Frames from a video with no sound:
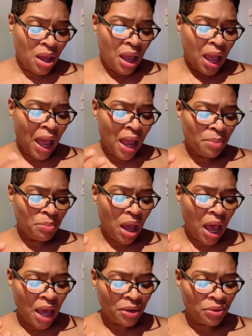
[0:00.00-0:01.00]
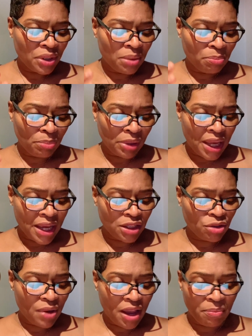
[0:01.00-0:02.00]
I'm honored and blessed
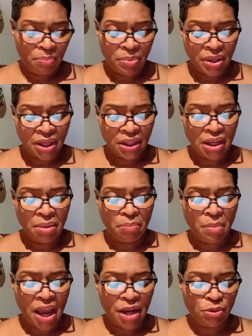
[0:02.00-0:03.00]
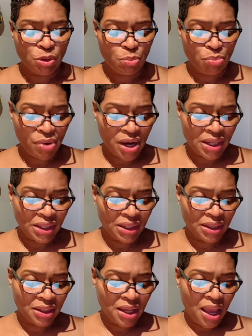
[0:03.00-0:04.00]
to have been in Michael's
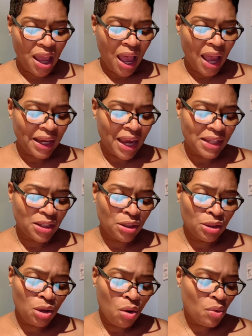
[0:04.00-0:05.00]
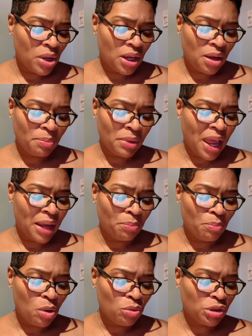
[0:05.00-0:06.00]
presence. I got to know him like
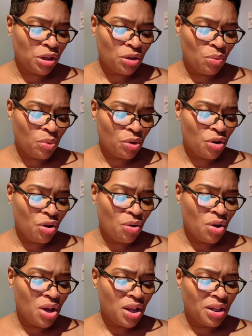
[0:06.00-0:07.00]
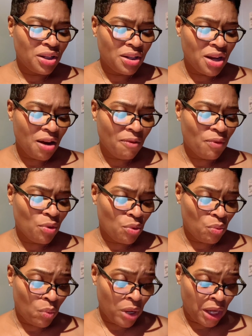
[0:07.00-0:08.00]
most of the world never
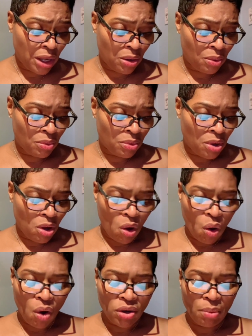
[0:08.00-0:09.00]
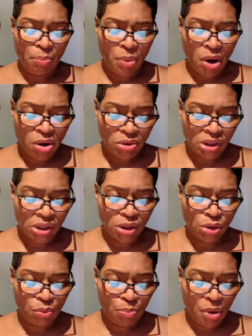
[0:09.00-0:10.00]
will, on a
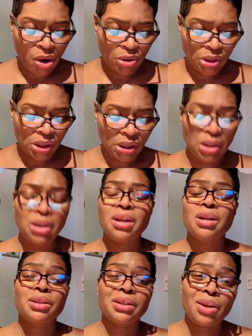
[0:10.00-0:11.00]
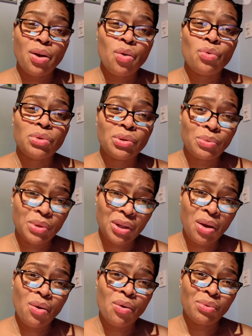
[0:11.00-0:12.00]
person-to-person,
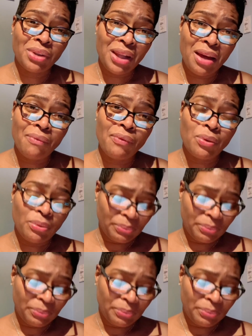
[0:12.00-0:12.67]
soul-to-soul level.